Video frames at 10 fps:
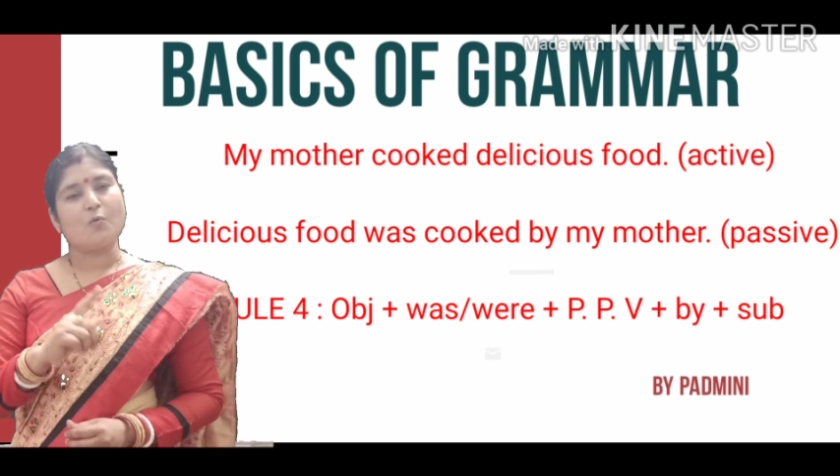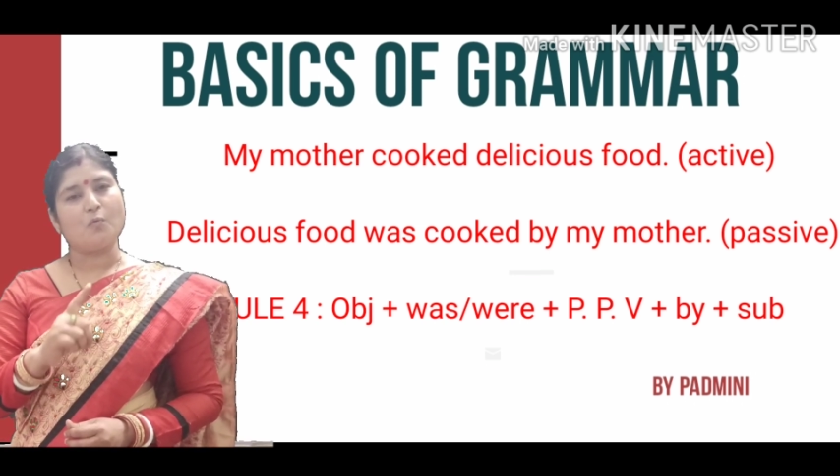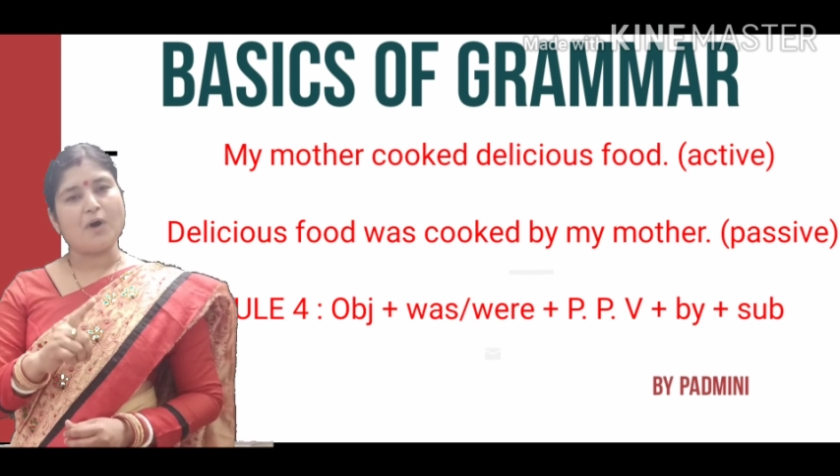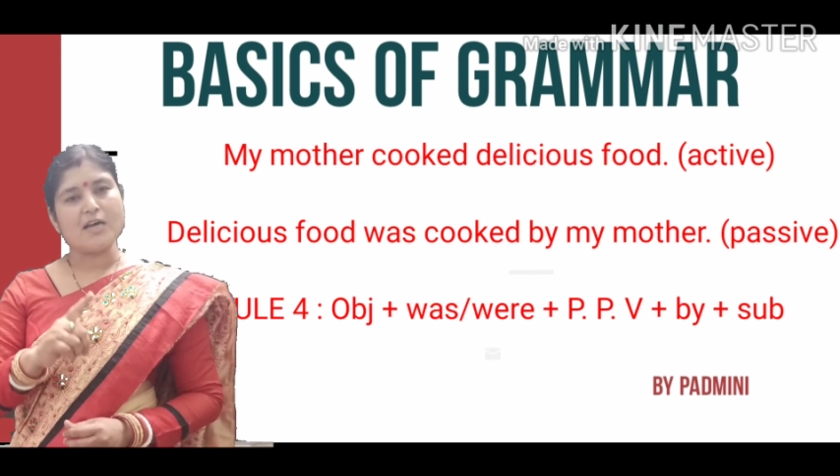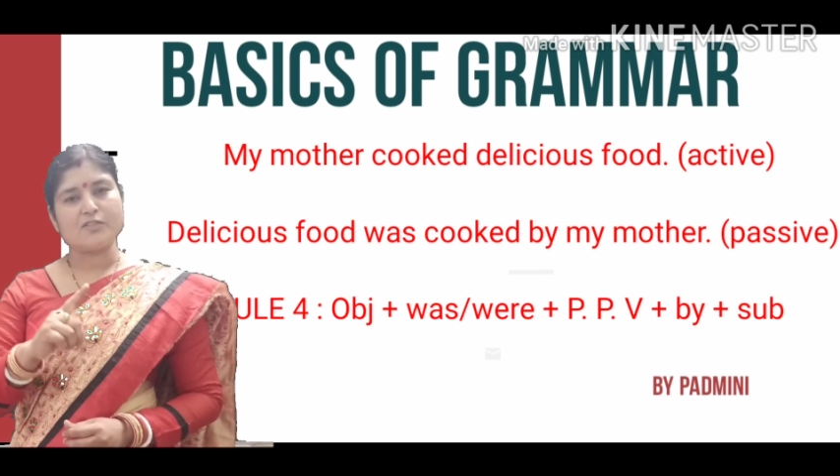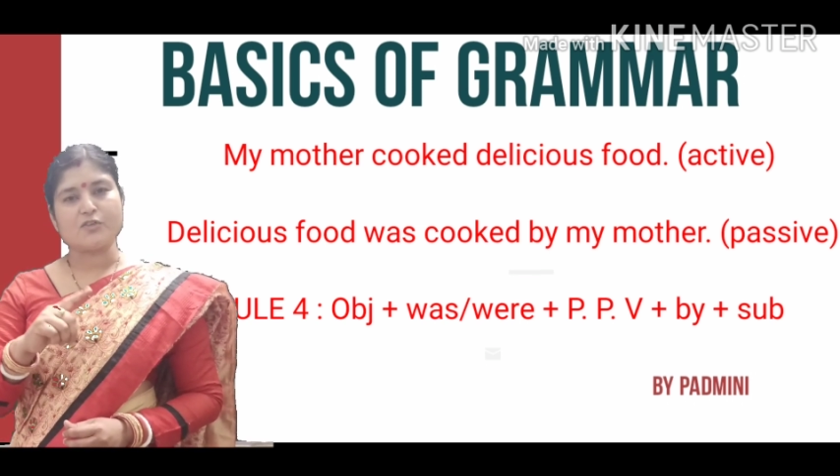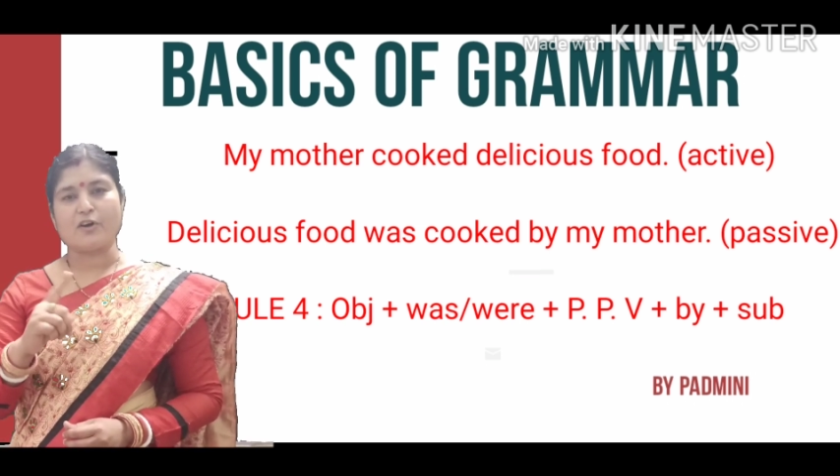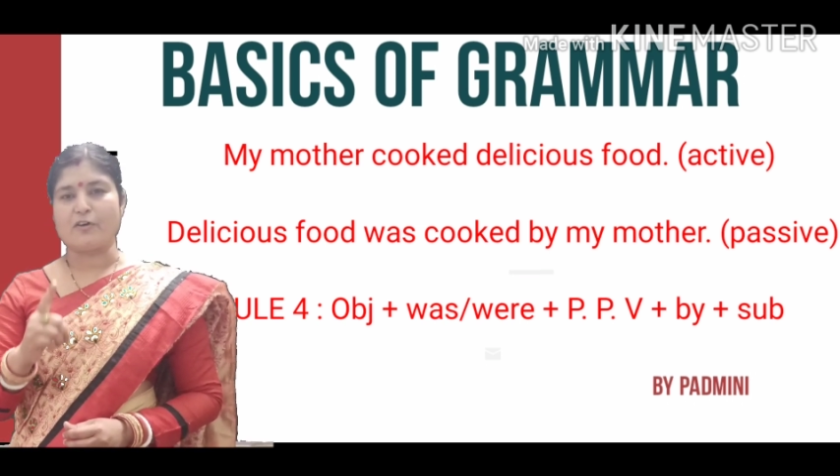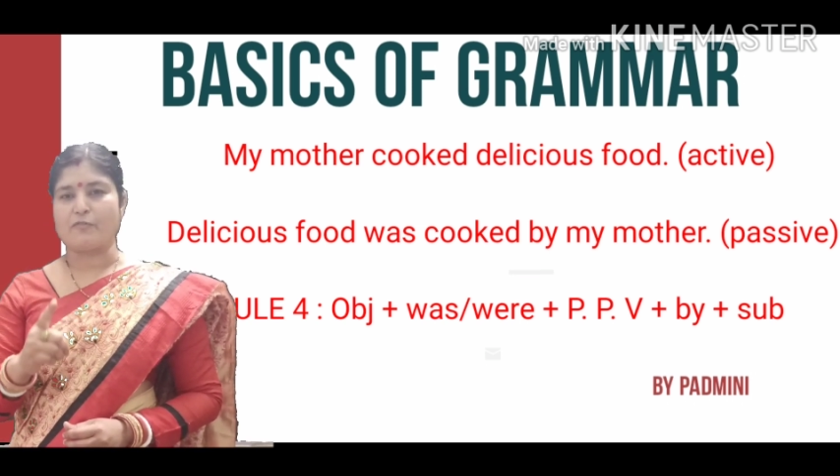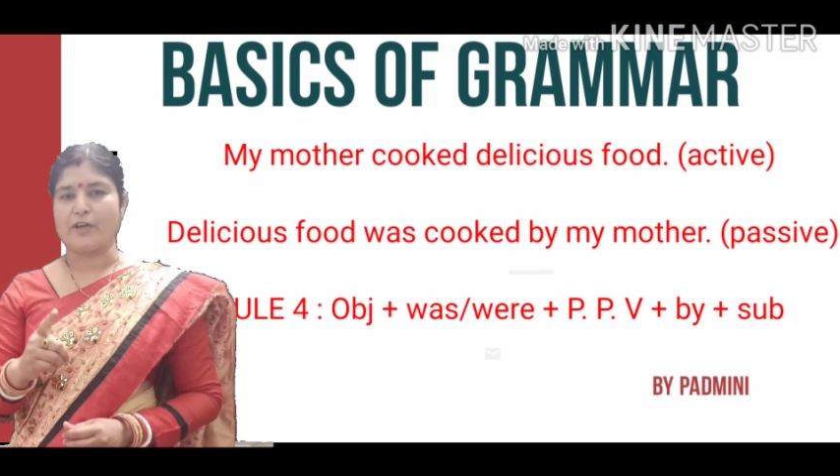watch
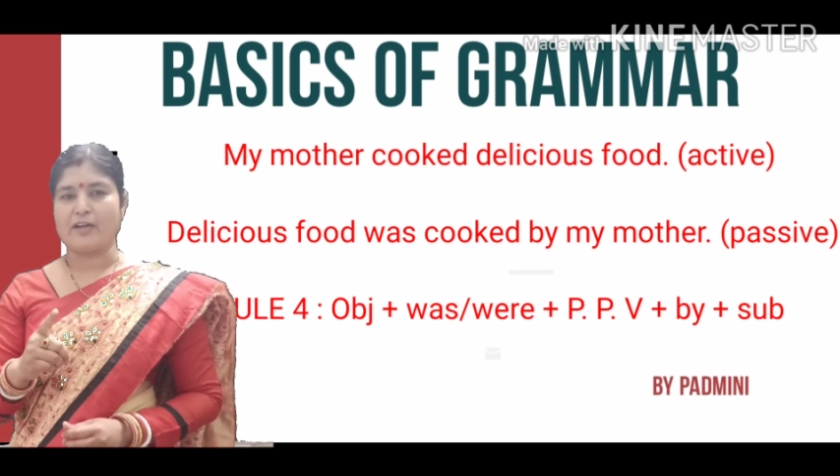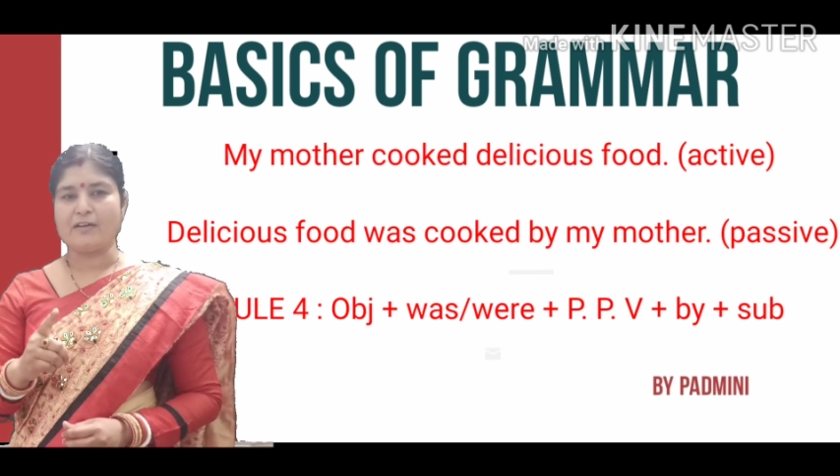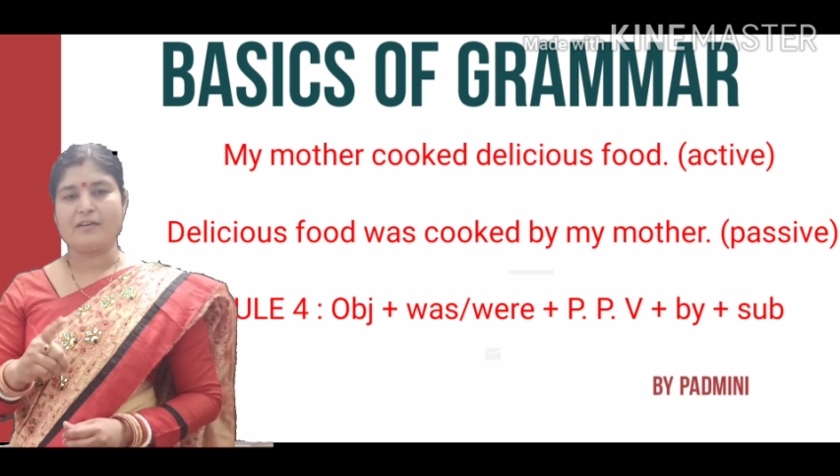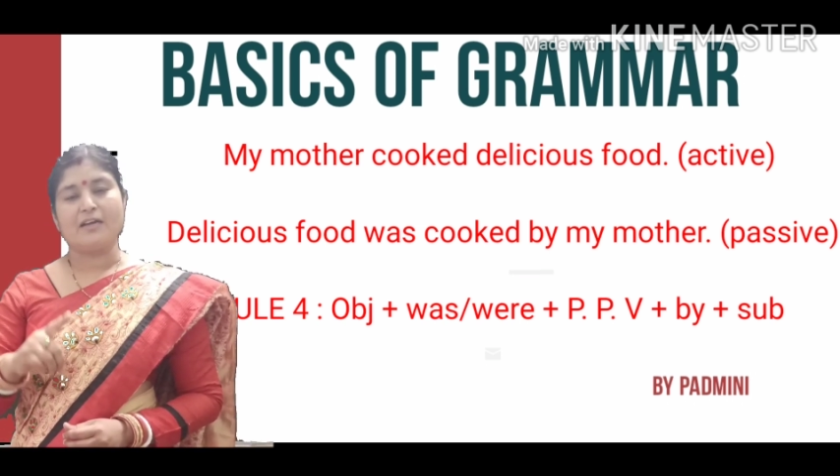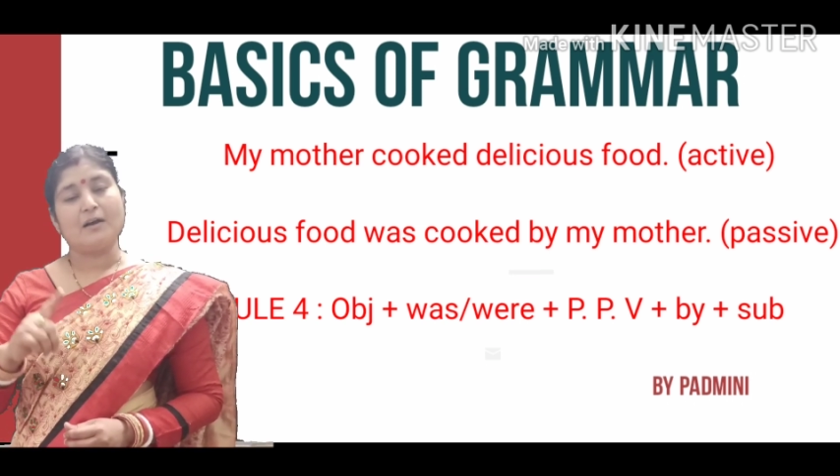or wear